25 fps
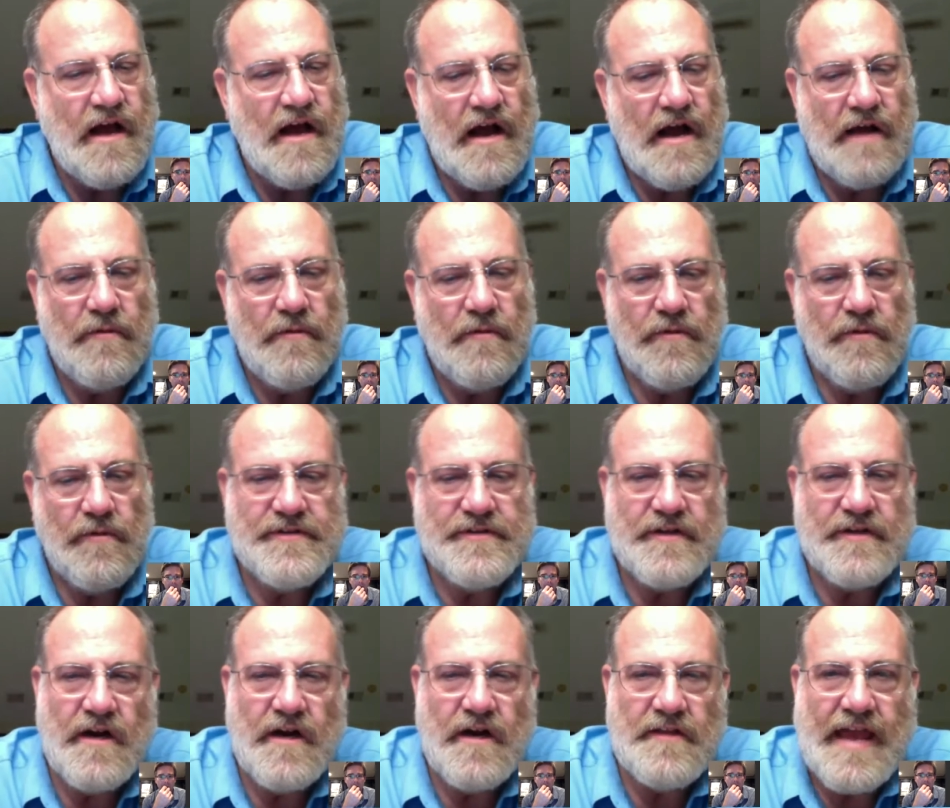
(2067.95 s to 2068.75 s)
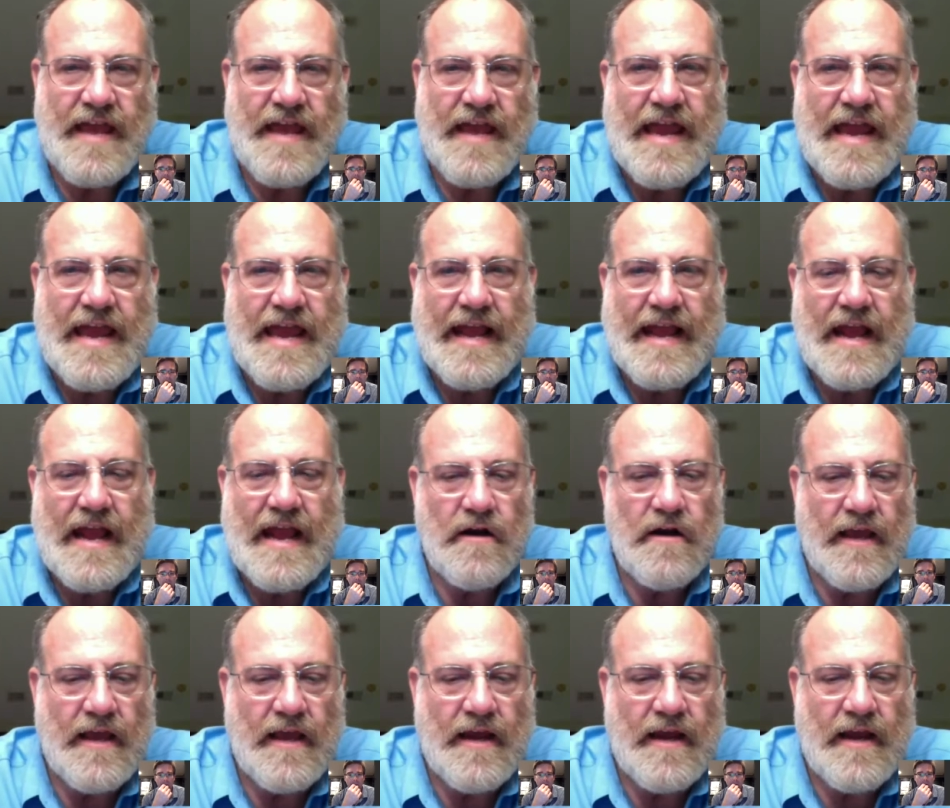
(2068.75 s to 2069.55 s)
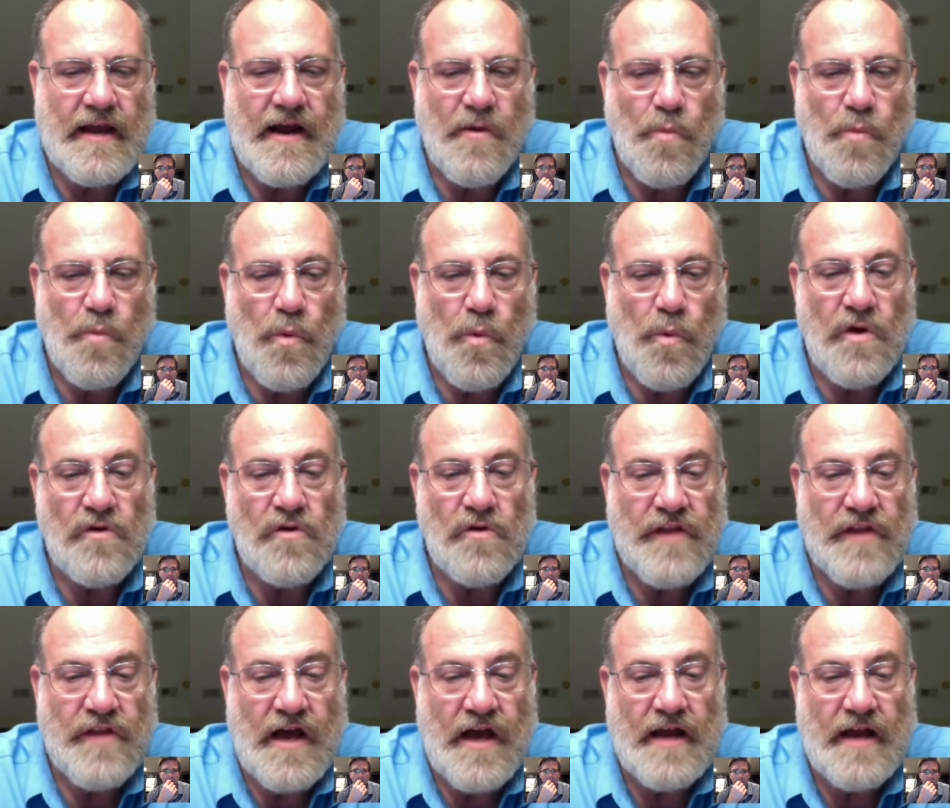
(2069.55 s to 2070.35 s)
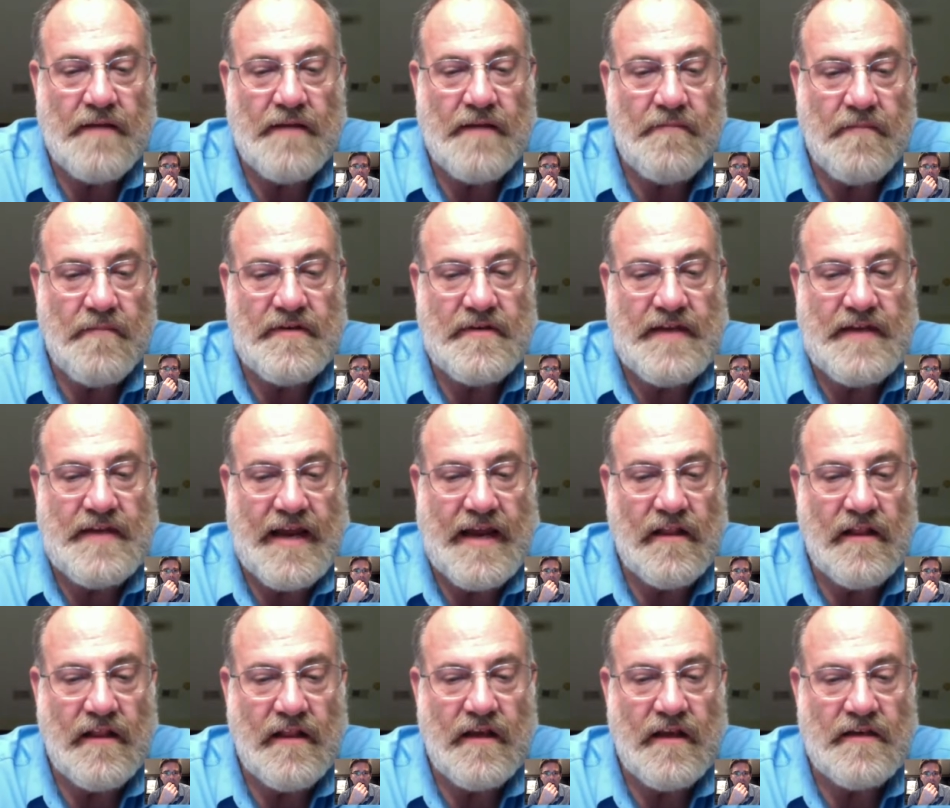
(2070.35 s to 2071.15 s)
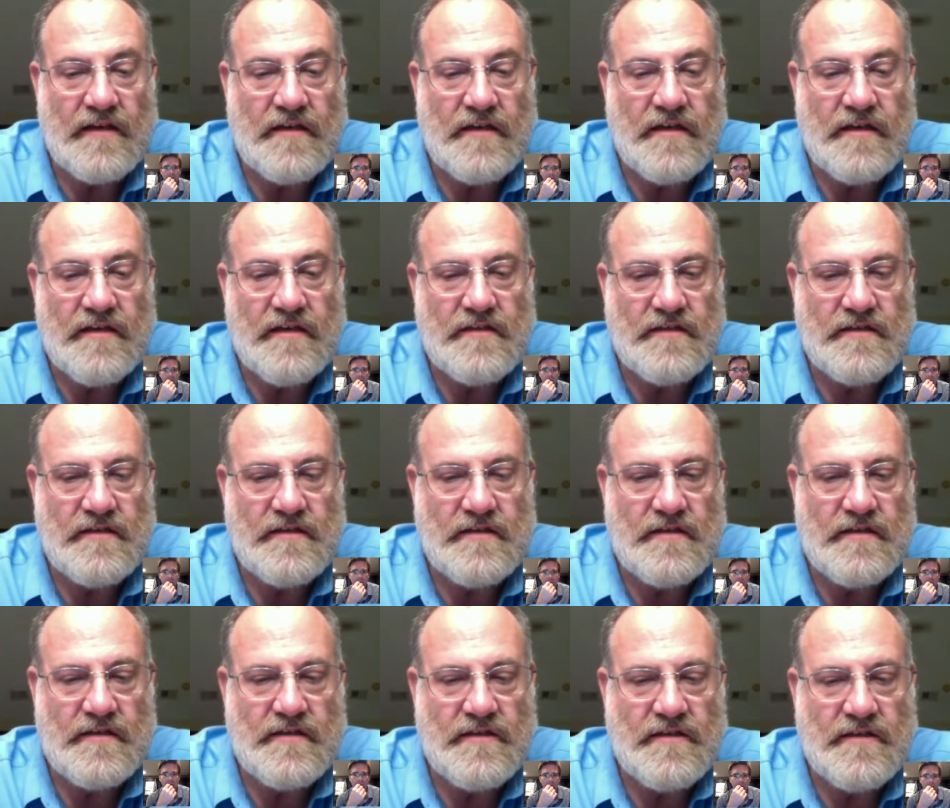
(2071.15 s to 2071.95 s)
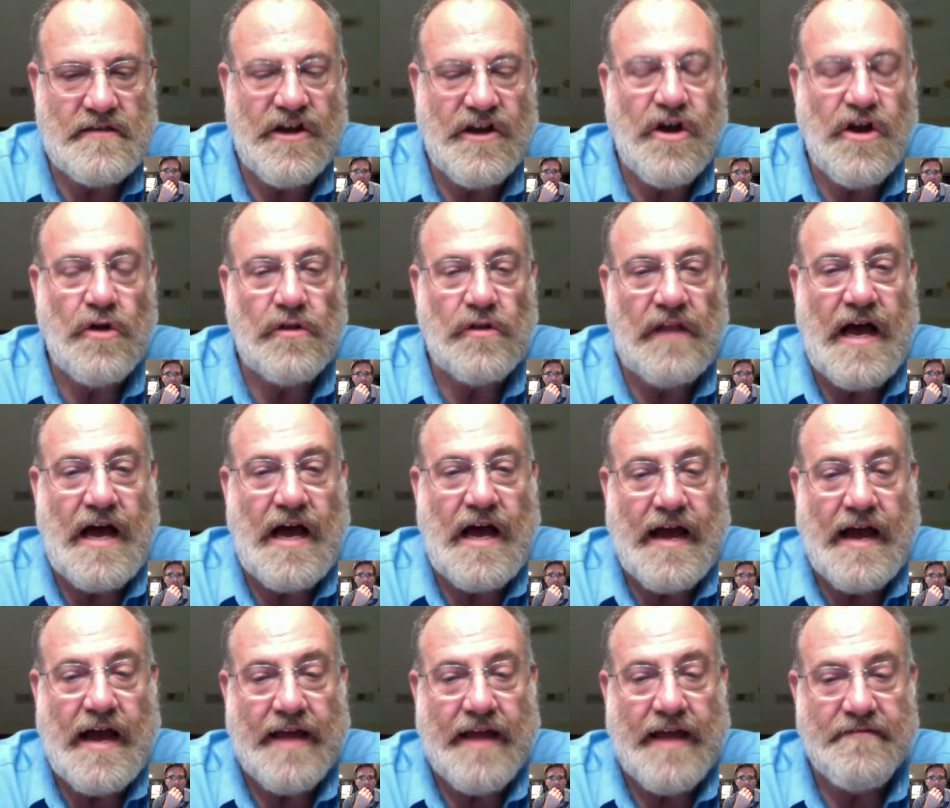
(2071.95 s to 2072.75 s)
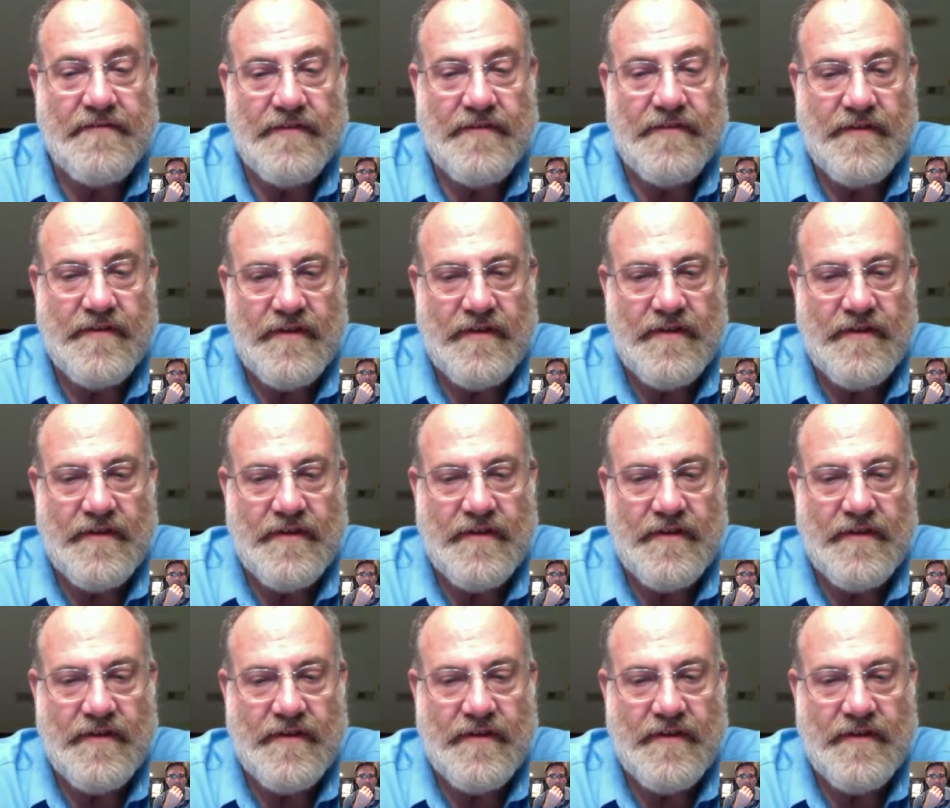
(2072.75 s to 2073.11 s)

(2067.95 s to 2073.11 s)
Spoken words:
I will start the hangout and I will not tell it to go live.